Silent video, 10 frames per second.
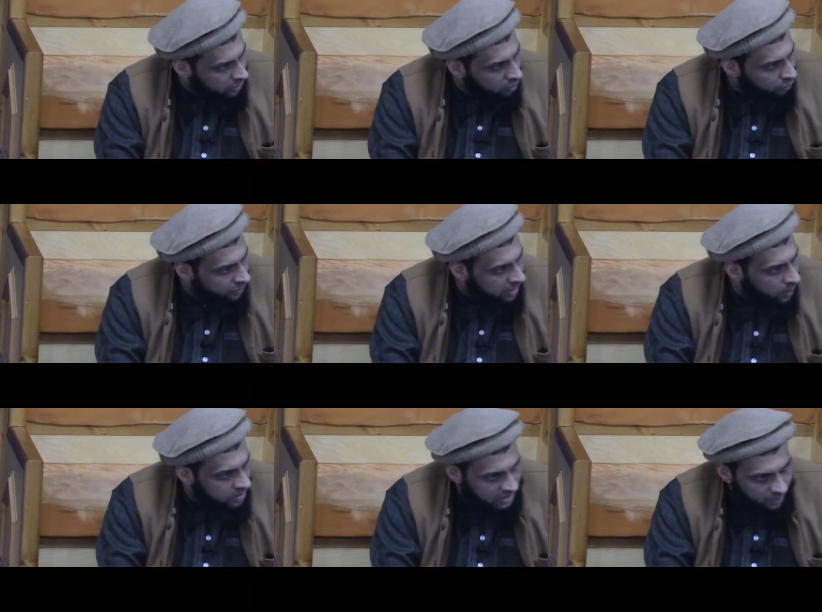don't feel
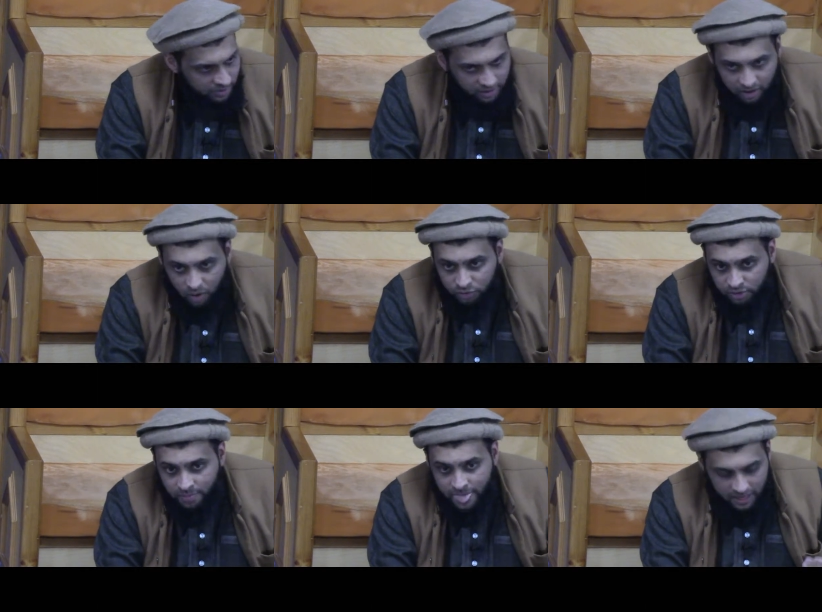what's happening around
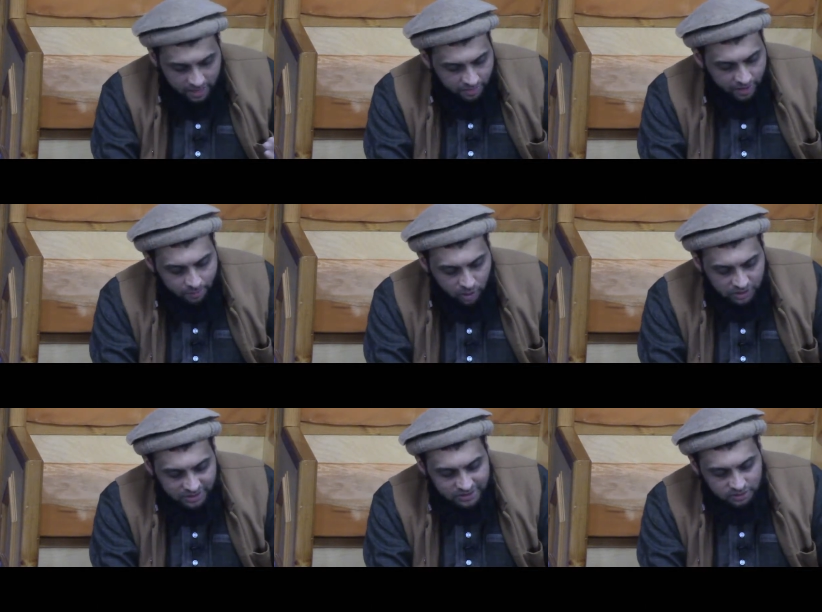them. Their
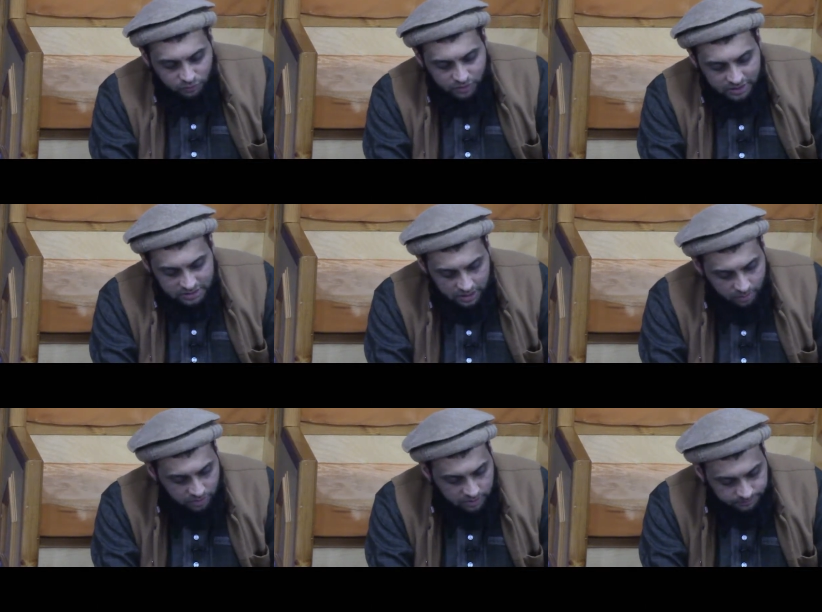body doesn't feel the
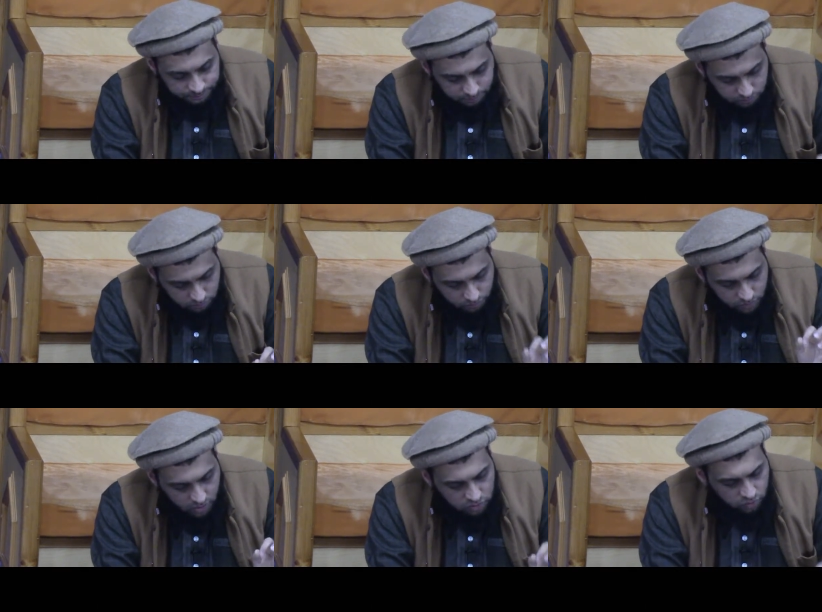same thing.
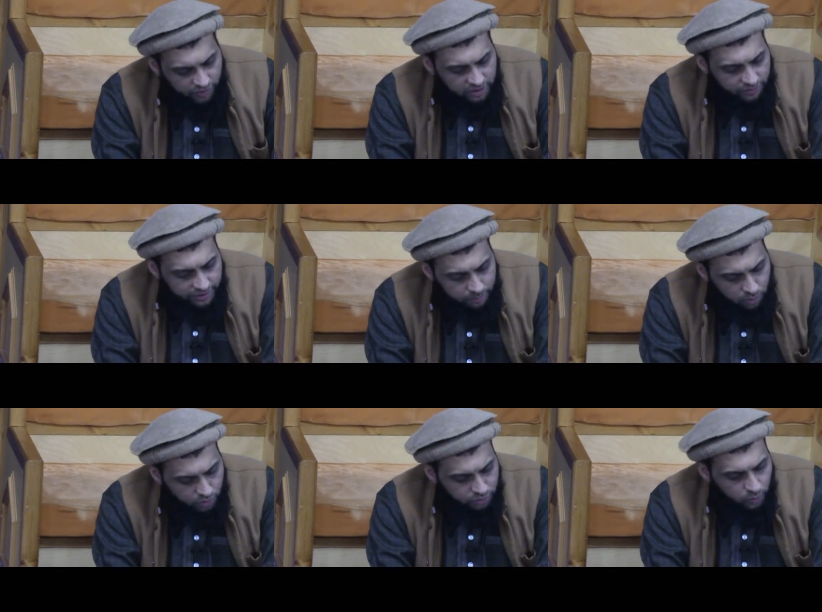So very, very
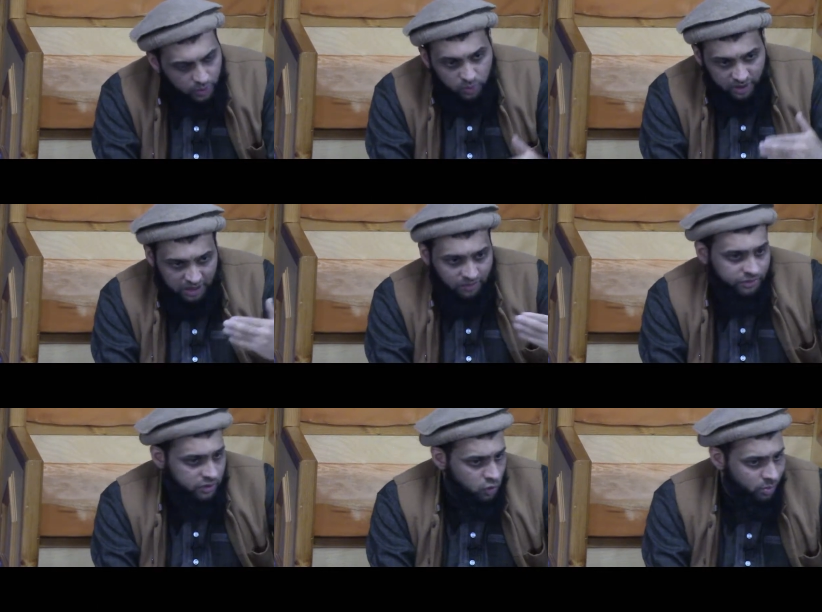important when we
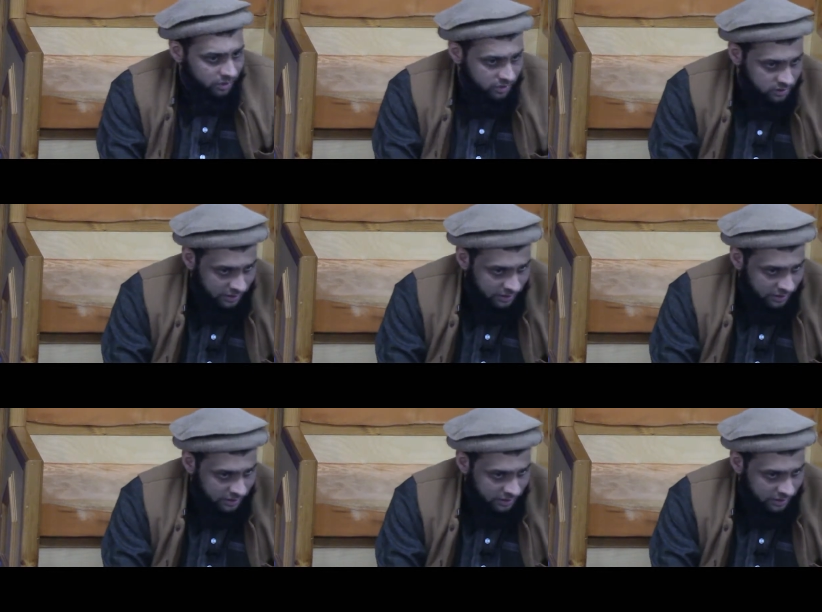have the new brothers